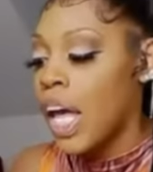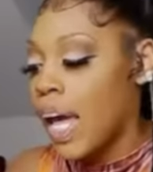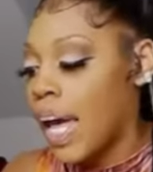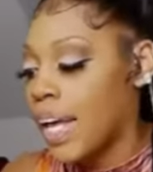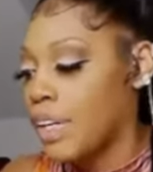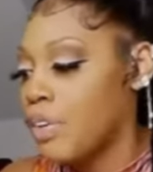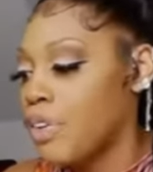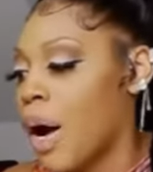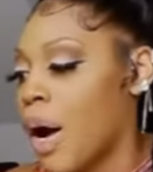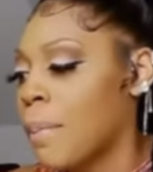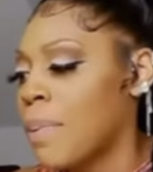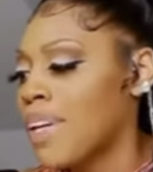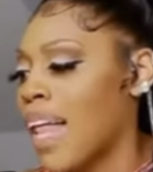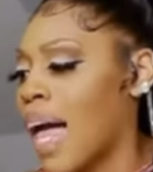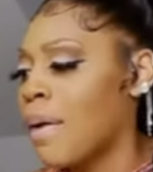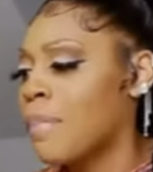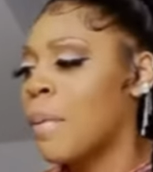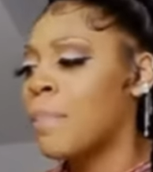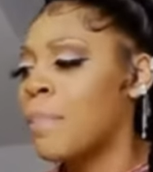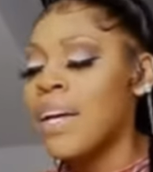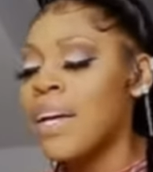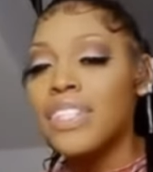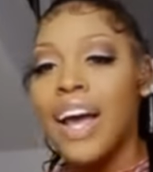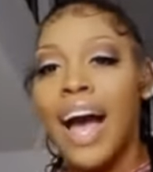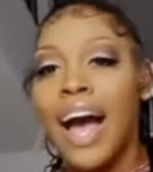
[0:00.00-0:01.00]
And you're gonna be like, well,
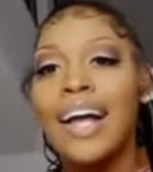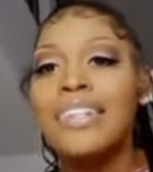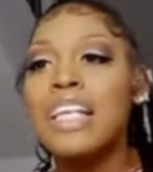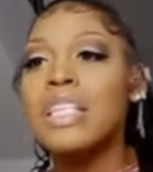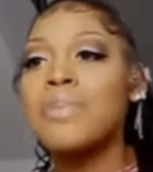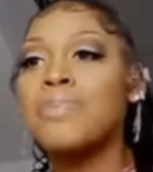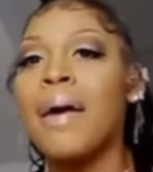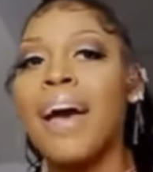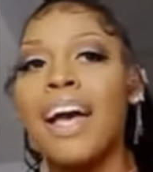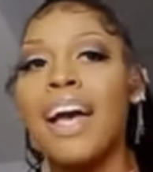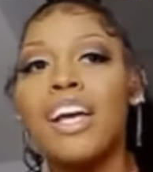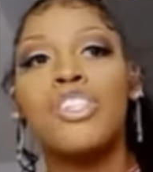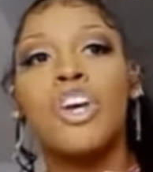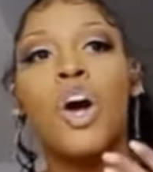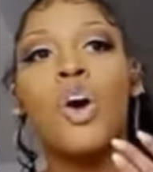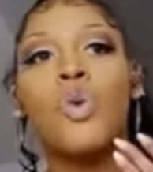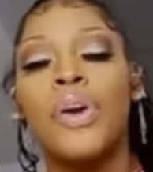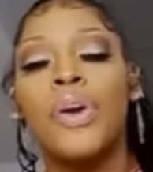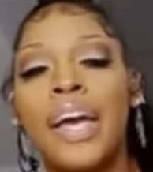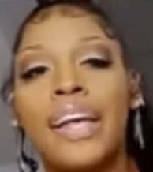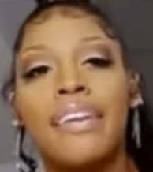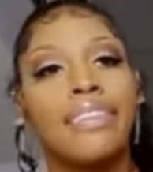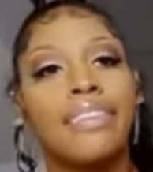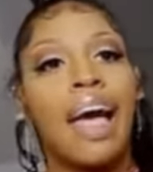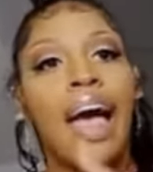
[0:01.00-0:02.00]
bitch, I just paid your
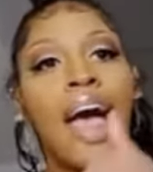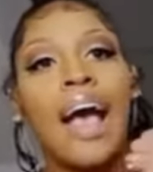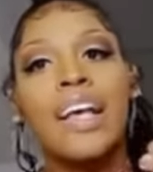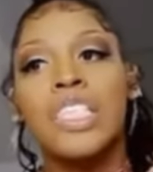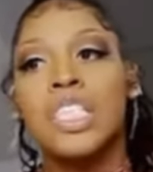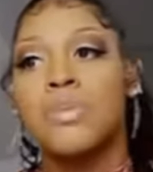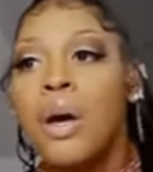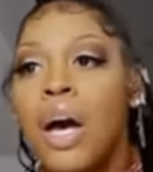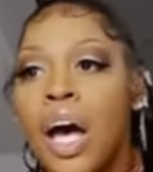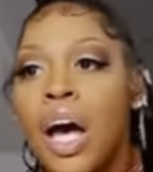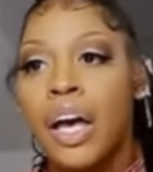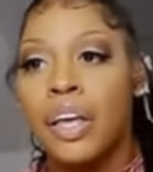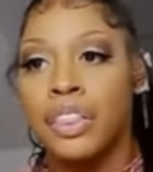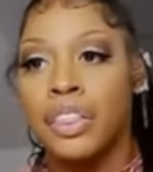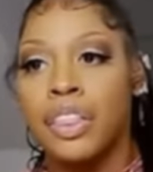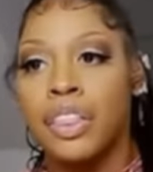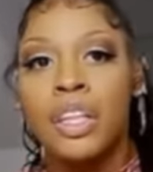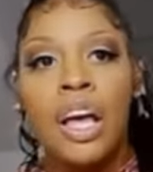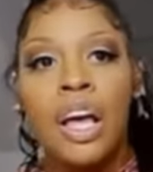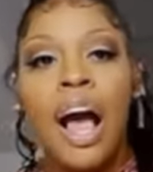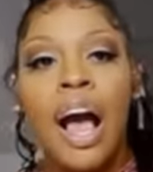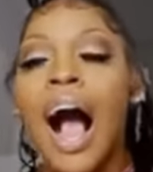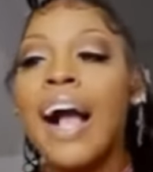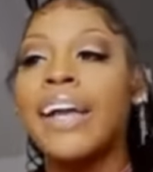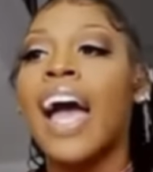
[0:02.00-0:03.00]
rent last month.
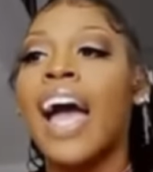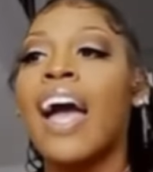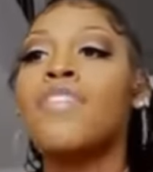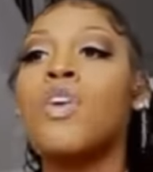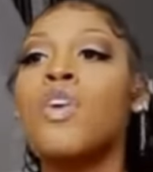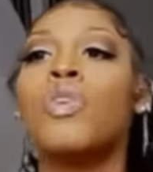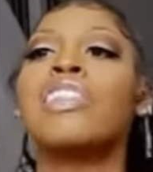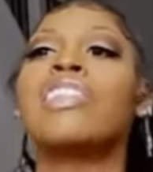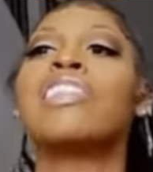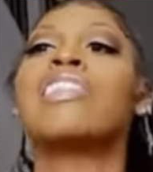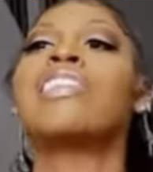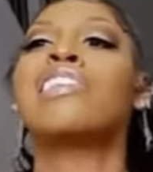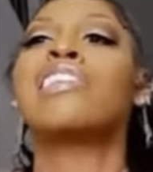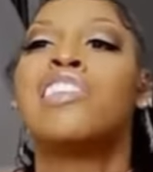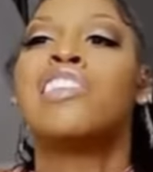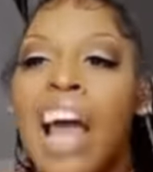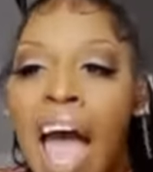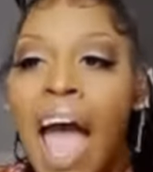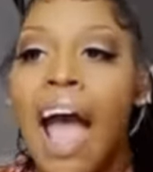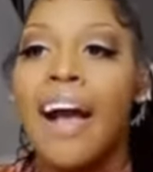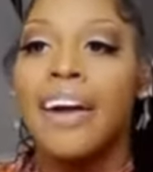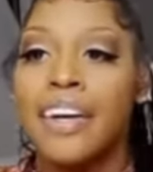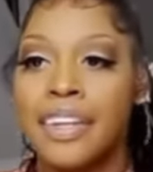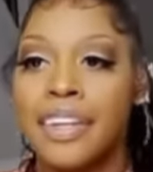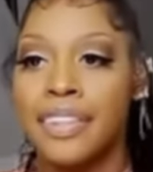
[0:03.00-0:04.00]
I gave you a
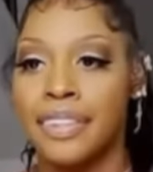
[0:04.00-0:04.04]
stack.